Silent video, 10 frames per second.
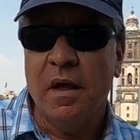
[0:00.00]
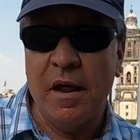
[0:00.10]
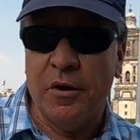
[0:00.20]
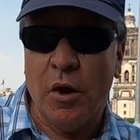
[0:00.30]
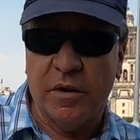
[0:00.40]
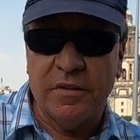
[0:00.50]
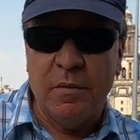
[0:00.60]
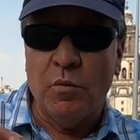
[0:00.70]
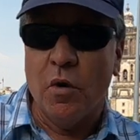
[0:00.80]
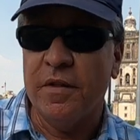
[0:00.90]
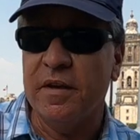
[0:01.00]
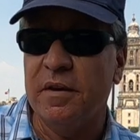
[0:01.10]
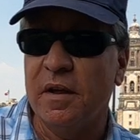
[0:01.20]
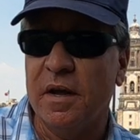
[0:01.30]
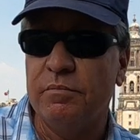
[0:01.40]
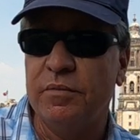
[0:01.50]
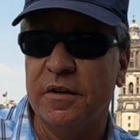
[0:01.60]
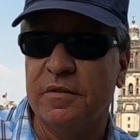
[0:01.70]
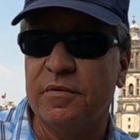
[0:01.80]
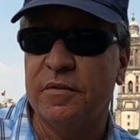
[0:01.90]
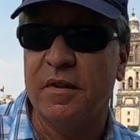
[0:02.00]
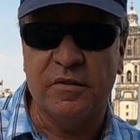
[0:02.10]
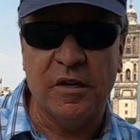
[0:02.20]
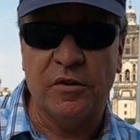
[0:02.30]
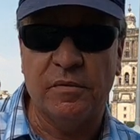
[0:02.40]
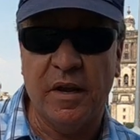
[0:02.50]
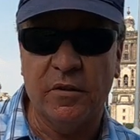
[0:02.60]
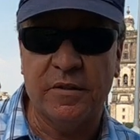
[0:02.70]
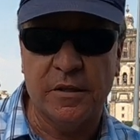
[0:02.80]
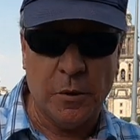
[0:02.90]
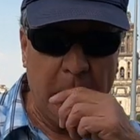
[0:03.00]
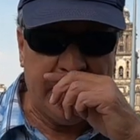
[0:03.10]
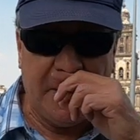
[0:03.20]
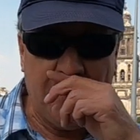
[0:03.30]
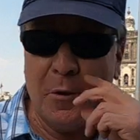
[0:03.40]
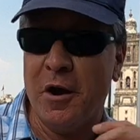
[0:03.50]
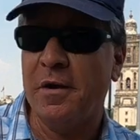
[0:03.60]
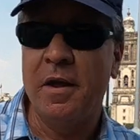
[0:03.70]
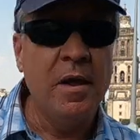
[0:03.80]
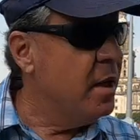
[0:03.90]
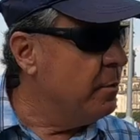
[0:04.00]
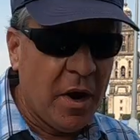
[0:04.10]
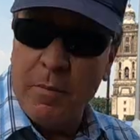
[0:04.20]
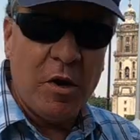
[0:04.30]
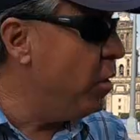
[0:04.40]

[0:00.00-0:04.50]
I don't know. It seemed more than uh, just the situ health situation going on. But I'm going to